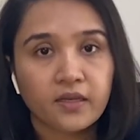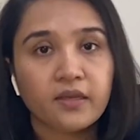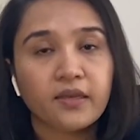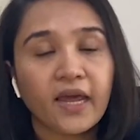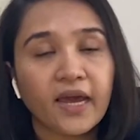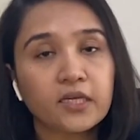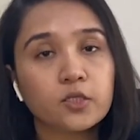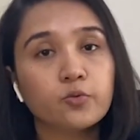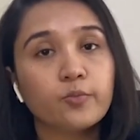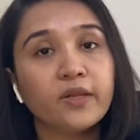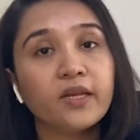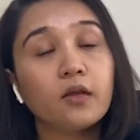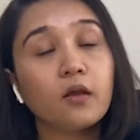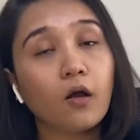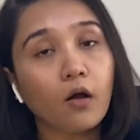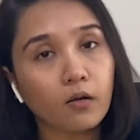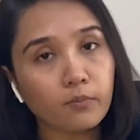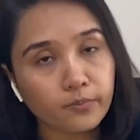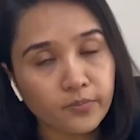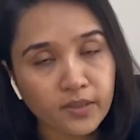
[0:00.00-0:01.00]
that will
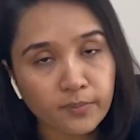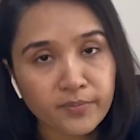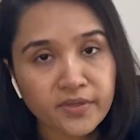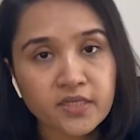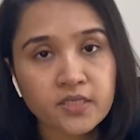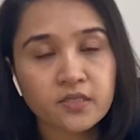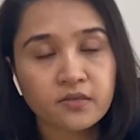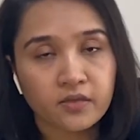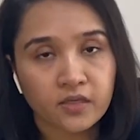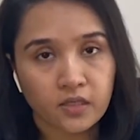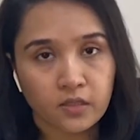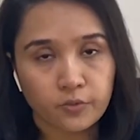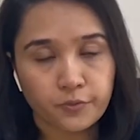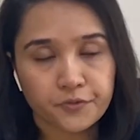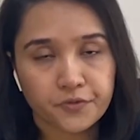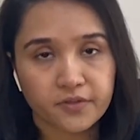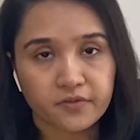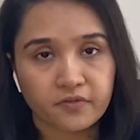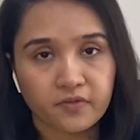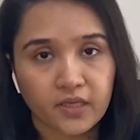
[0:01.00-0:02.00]
complement the
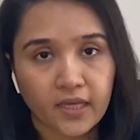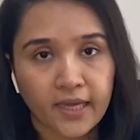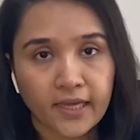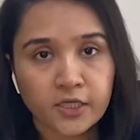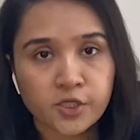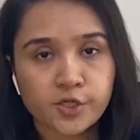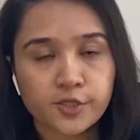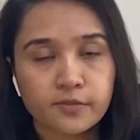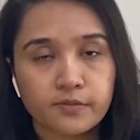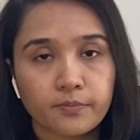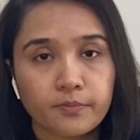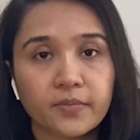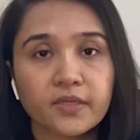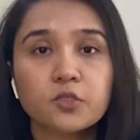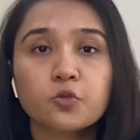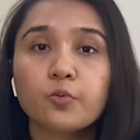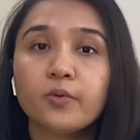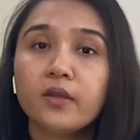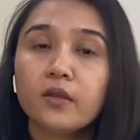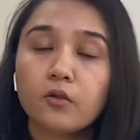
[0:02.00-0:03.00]
use of cash
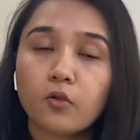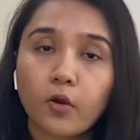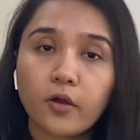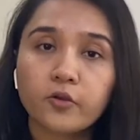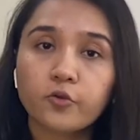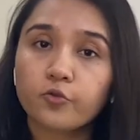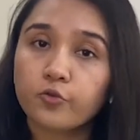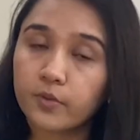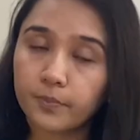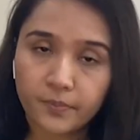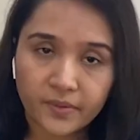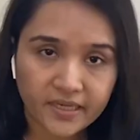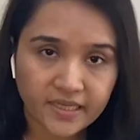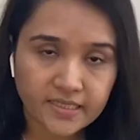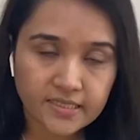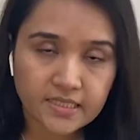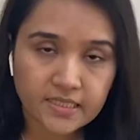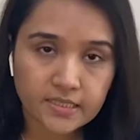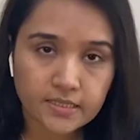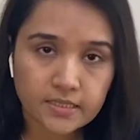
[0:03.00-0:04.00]
but will not
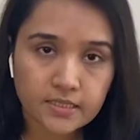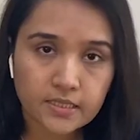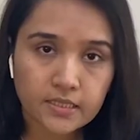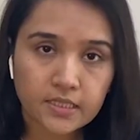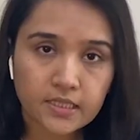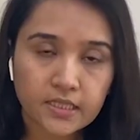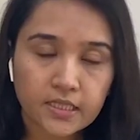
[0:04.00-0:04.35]
replace it.